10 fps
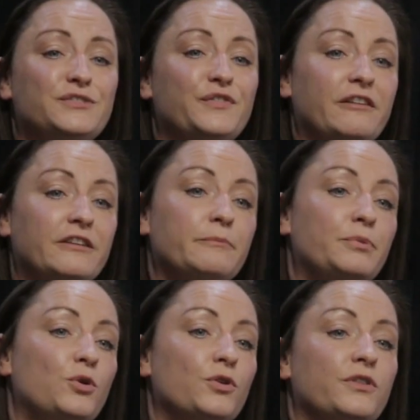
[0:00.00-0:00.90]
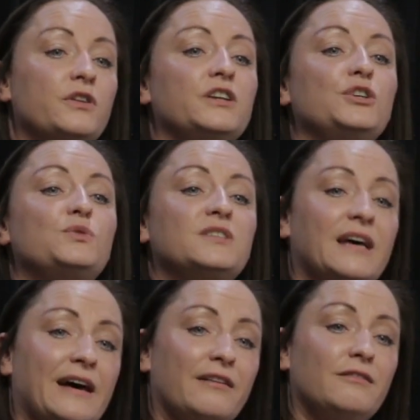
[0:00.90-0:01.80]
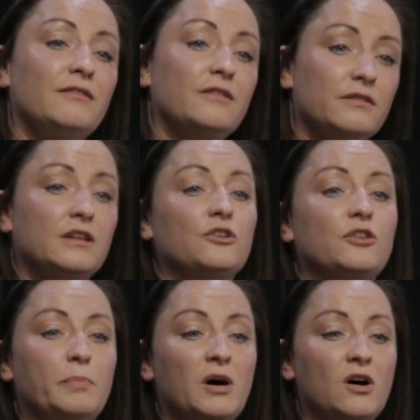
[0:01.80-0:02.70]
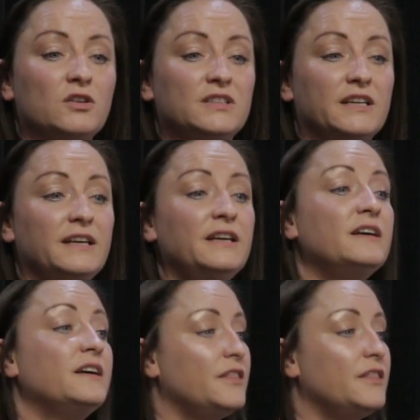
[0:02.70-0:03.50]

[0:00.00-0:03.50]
it's very important that you tell the other party